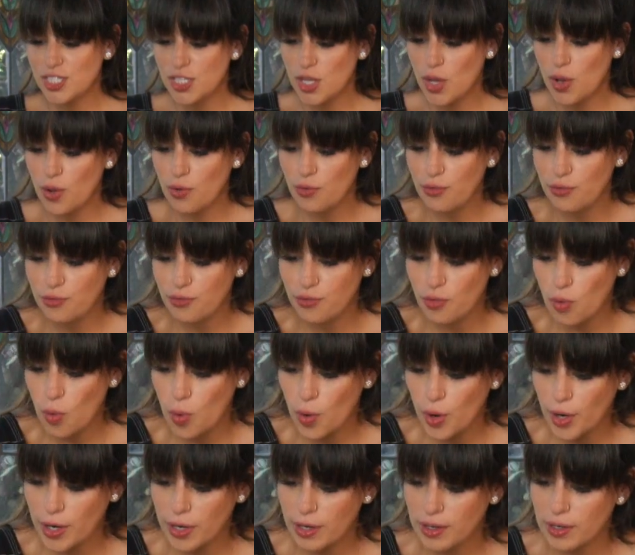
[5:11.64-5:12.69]
So
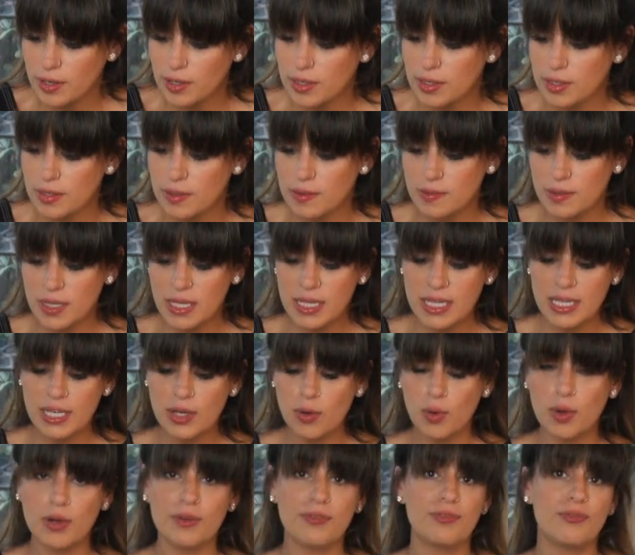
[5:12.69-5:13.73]
for
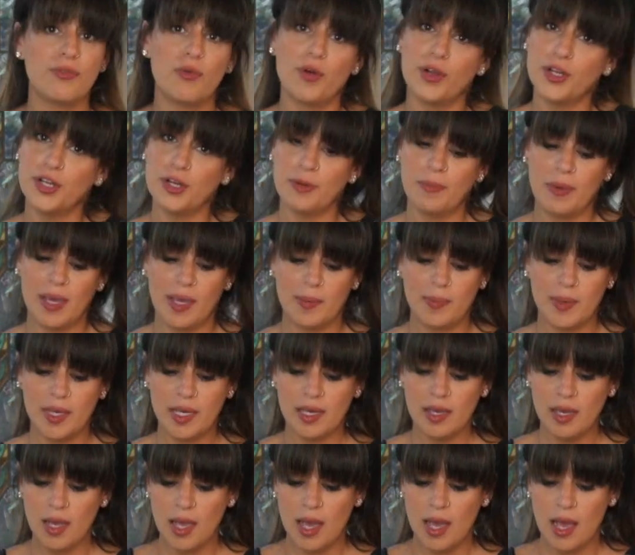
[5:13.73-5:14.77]
Lily or for your
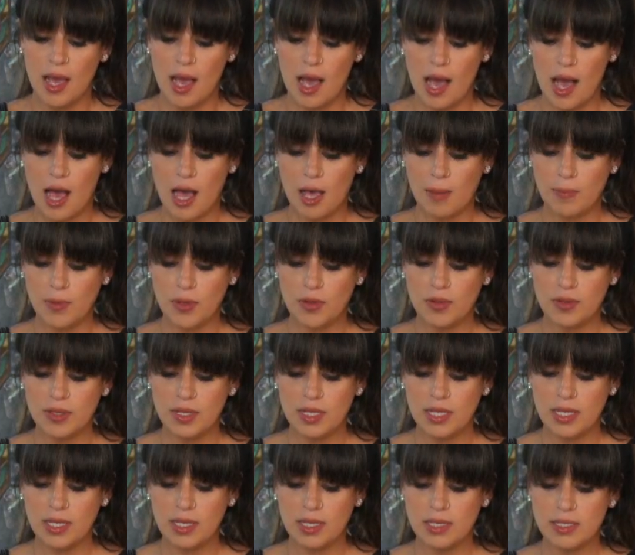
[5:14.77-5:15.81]
baby, you'll
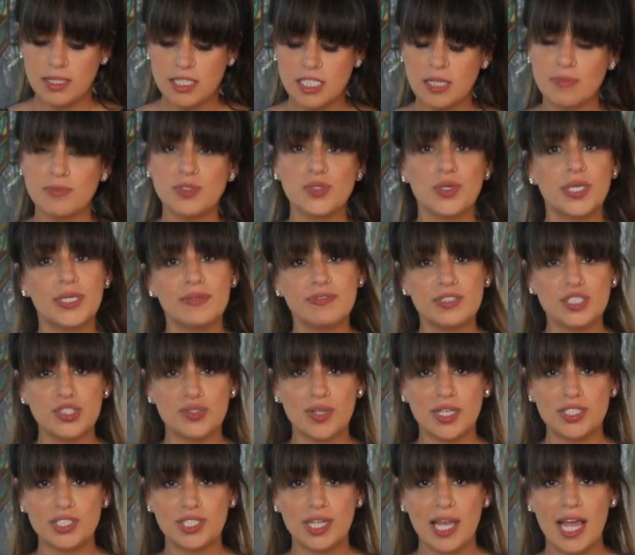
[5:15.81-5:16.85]
need some sort of
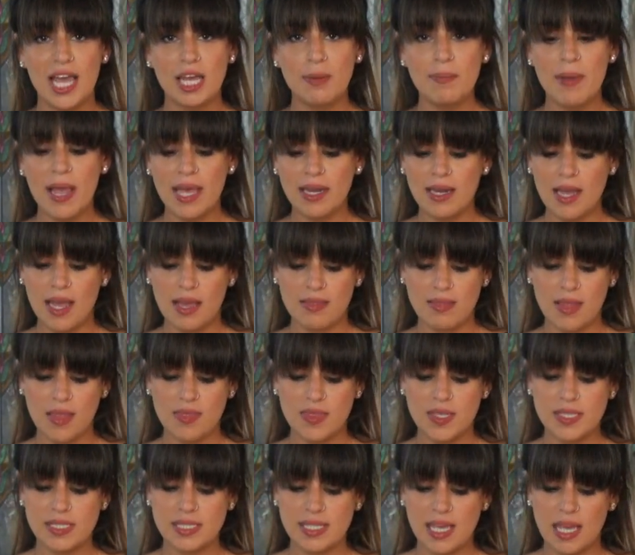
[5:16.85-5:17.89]
stretchy headband and
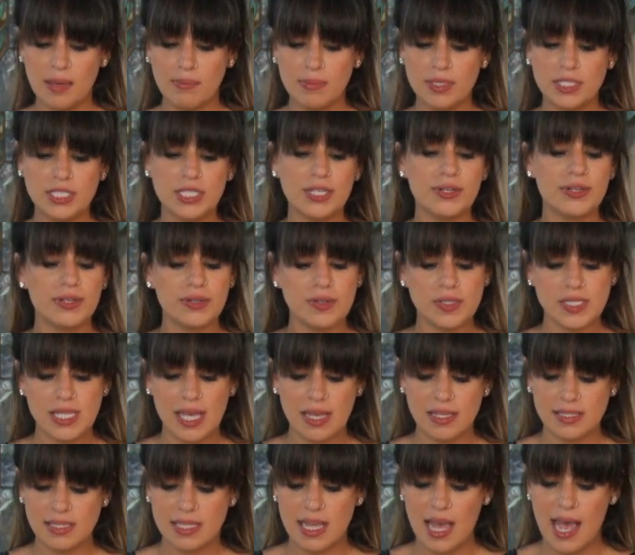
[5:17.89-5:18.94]
then the same materials
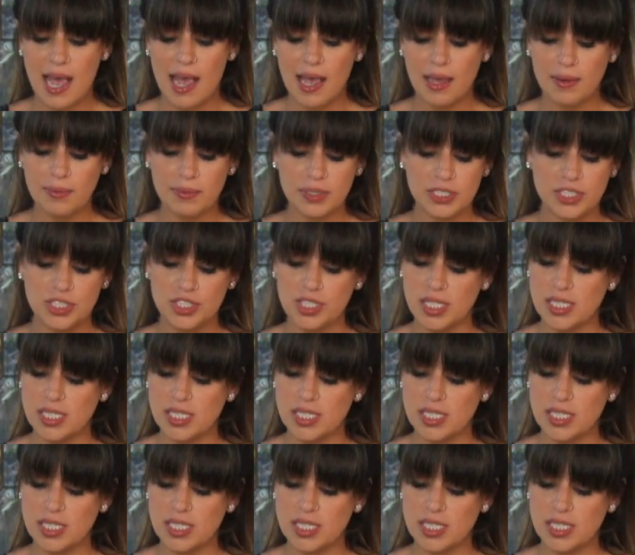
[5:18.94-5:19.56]
as the hat, which